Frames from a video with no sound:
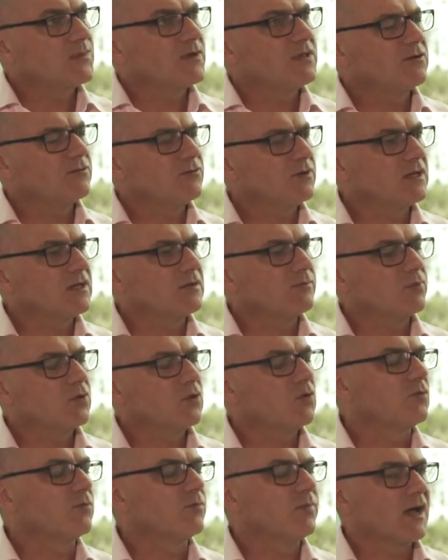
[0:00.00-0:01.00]
been a really
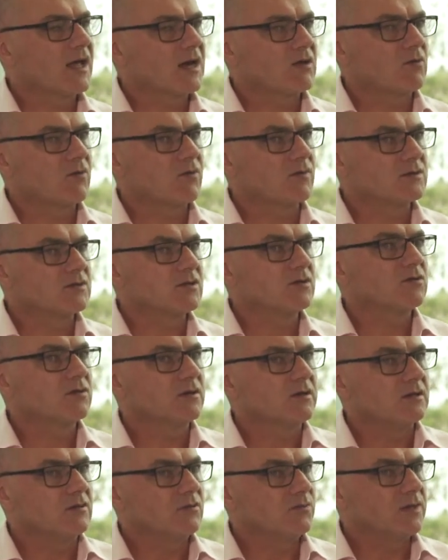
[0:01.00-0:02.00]
important part of what we
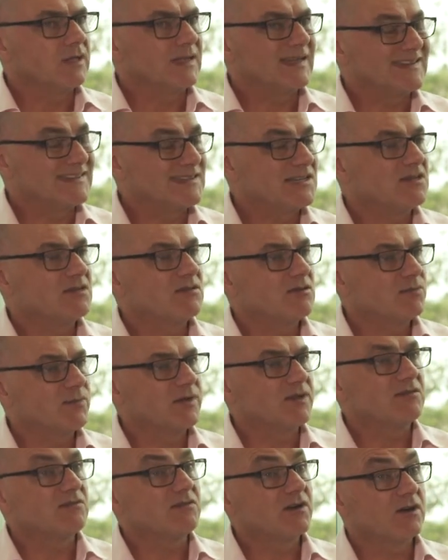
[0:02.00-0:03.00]
do. It'll be, continue to
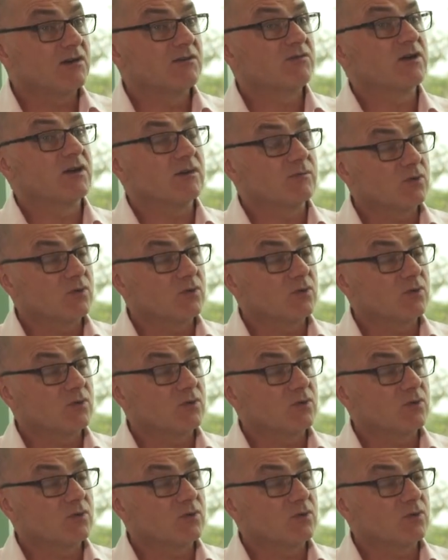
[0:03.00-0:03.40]
be very, very